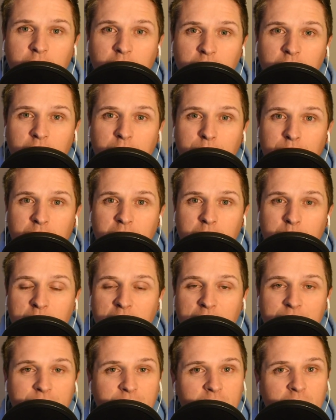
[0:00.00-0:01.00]
him
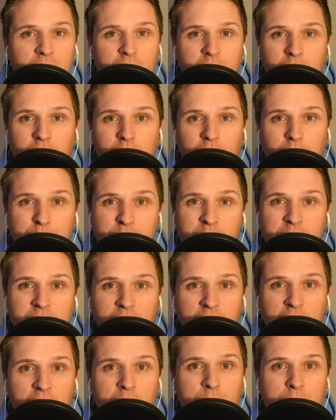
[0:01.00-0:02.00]
having a big
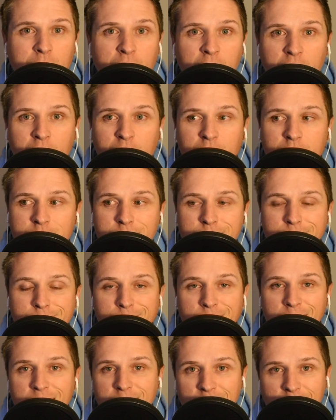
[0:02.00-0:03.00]
game, and
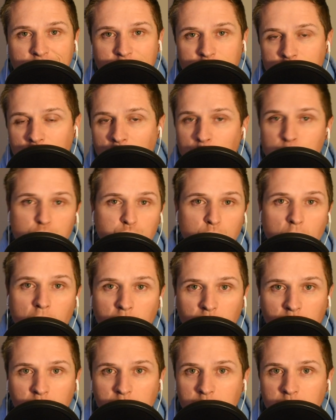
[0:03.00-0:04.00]
he did. I was
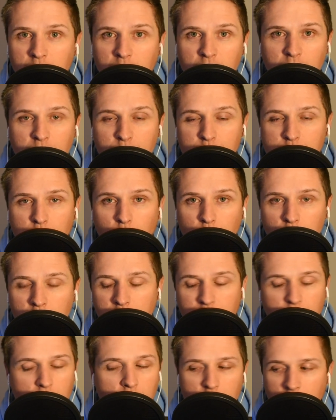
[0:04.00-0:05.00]
wrong. I was totally
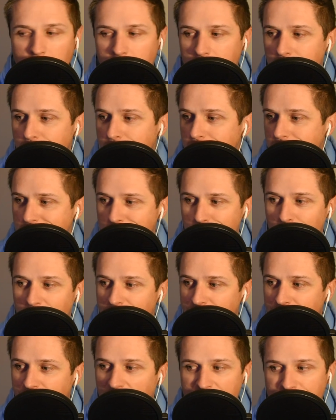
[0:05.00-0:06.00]
wrong. He was,
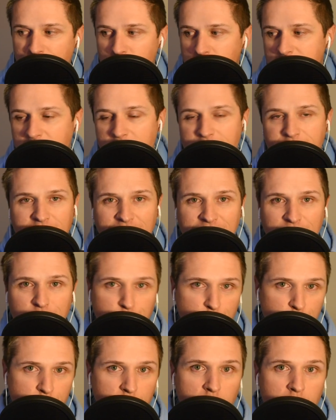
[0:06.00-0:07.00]
5 for 7,
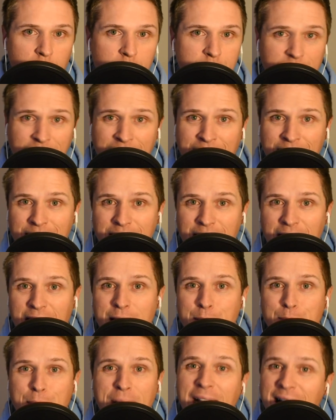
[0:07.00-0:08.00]
82 yards, and
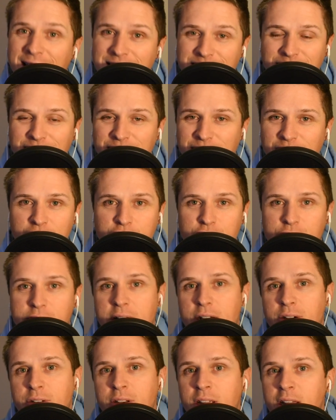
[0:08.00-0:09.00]
a passing
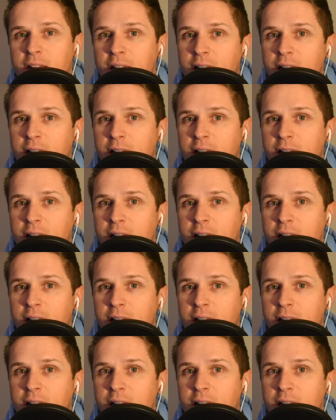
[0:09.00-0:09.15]
touchdown.